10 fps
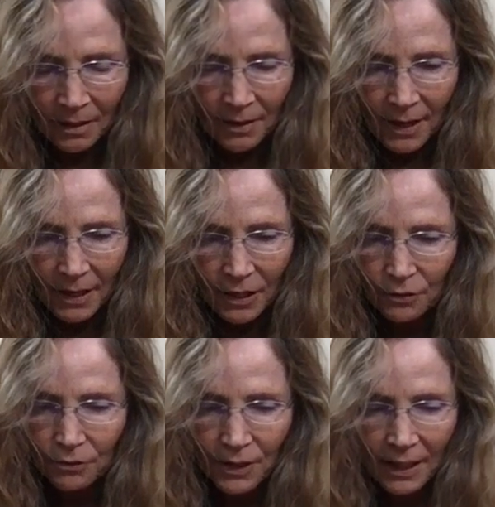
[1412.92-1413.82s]
Thank
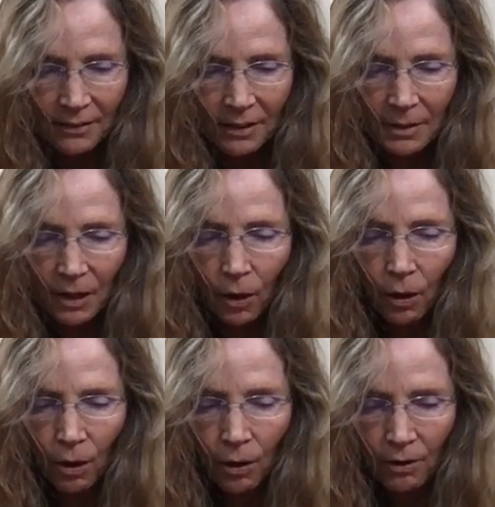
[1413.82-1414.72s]
you for giving me
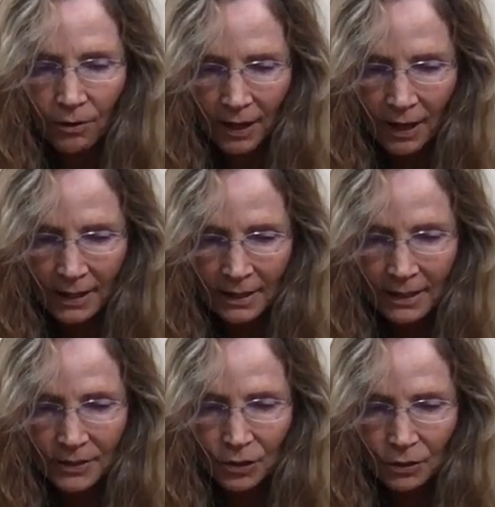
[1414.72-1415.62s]
all that I
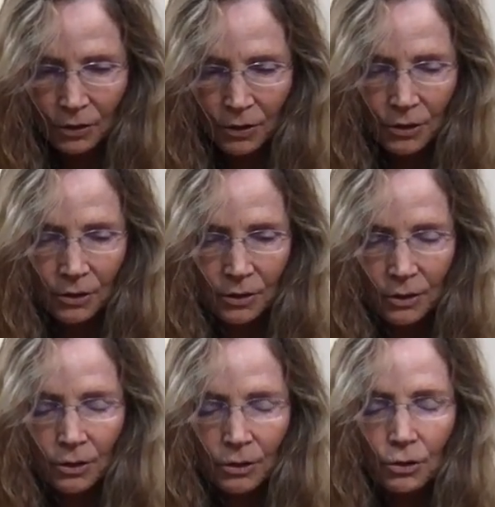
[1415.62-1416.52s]
need to learn,
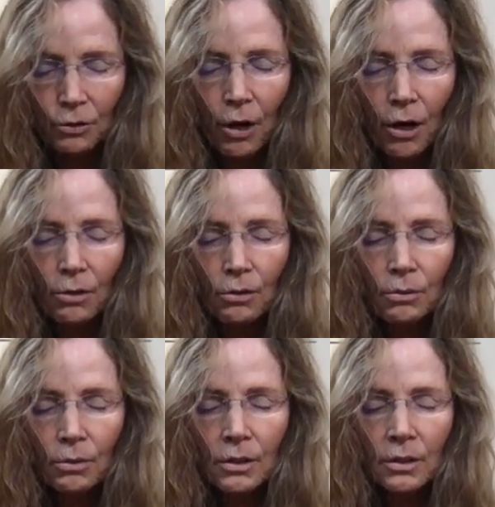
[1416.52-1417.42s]

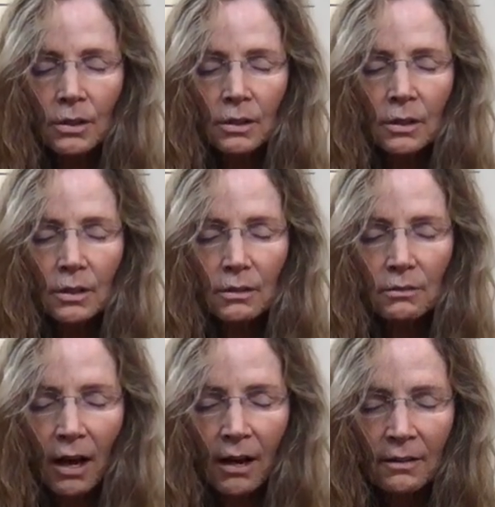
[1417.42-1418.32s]
grow,
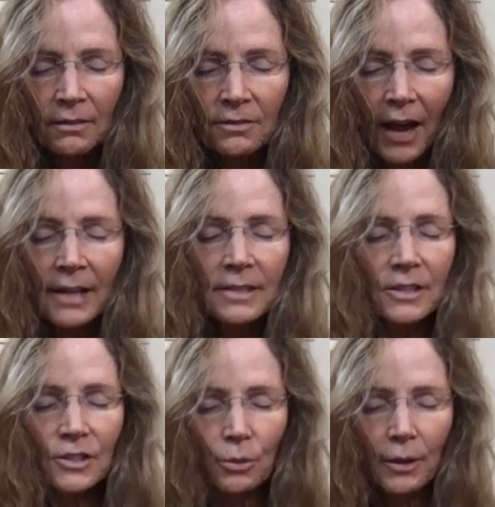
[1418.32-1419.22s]
love, and
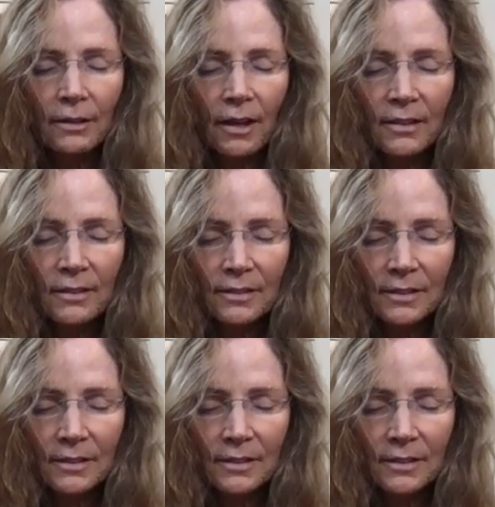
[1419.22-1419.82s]
enjoy life.